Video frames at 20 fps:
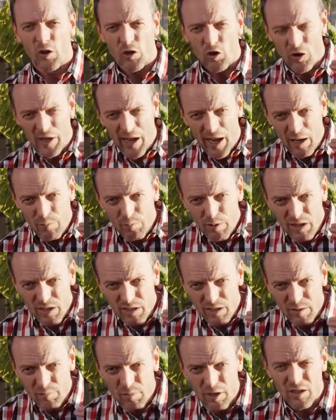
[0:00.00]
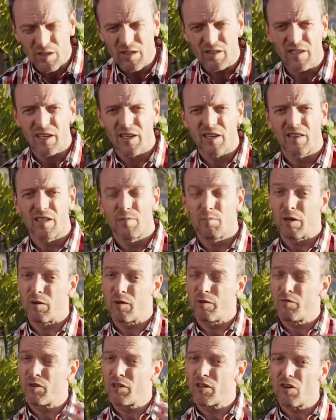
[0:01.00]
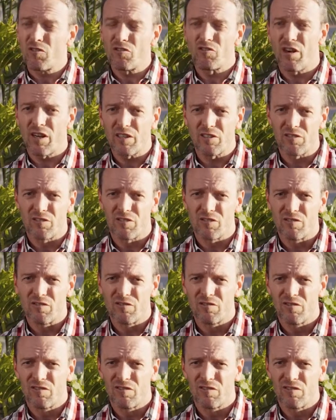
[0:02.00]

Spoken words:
You can be as smart as anything, but if we don't trust you,